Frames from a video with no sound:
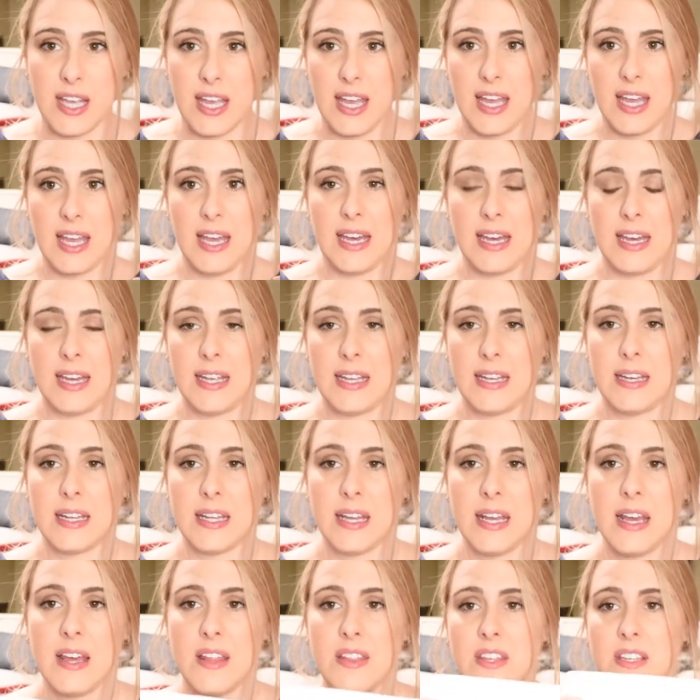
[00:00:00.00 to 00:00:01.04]
and
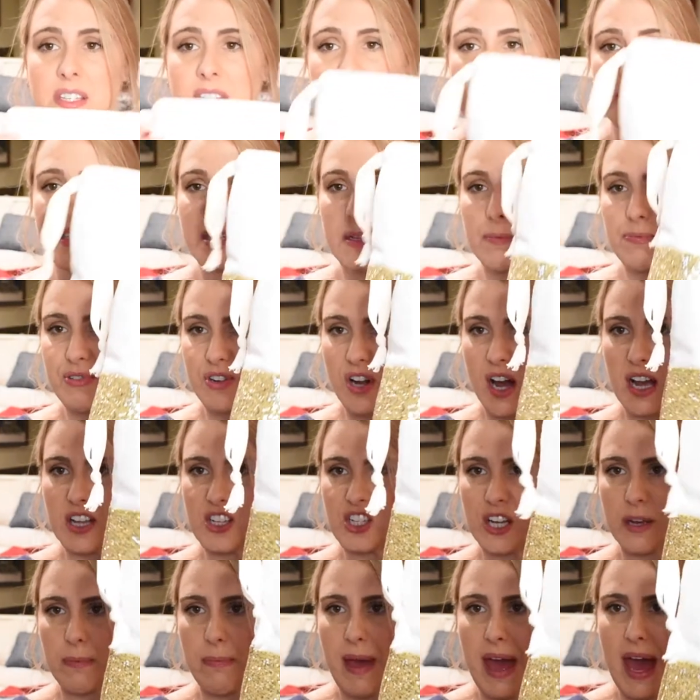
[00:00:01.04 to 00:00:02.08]
this is the
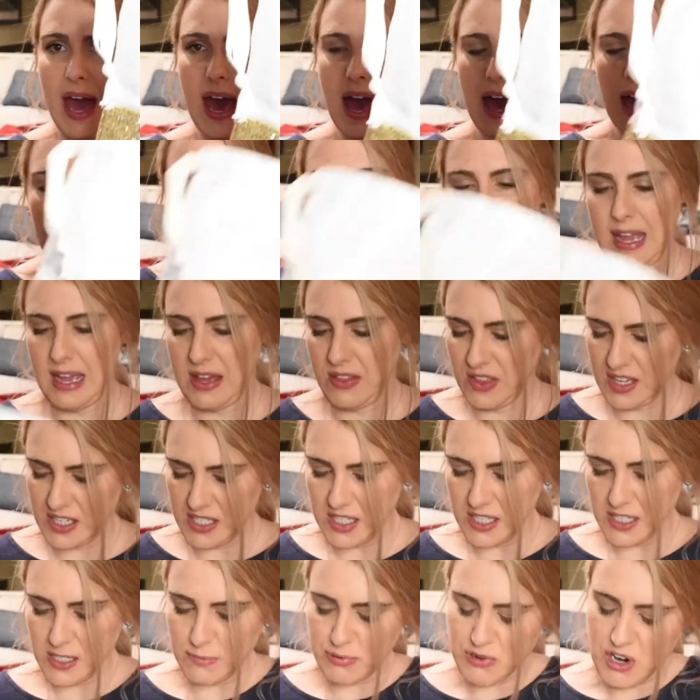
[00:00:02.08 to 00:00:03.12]
project bag, and this
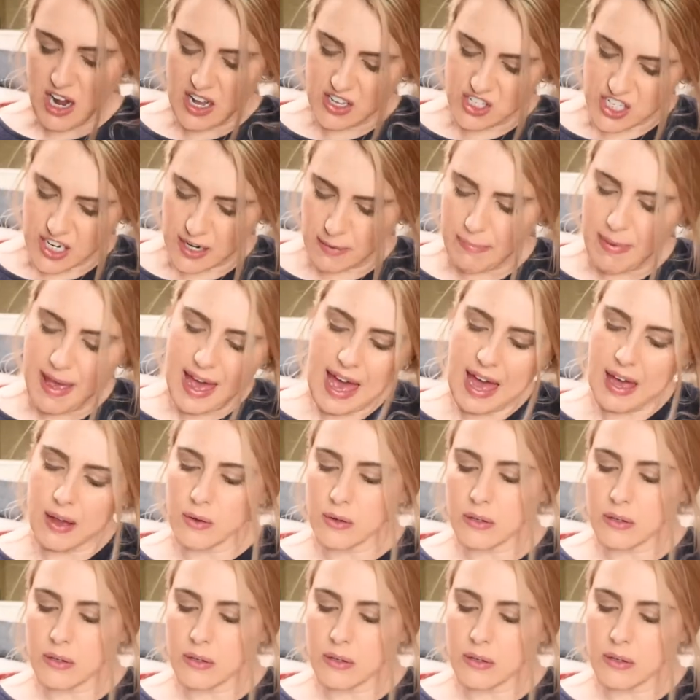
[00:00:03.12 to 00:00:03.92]
is a project bag.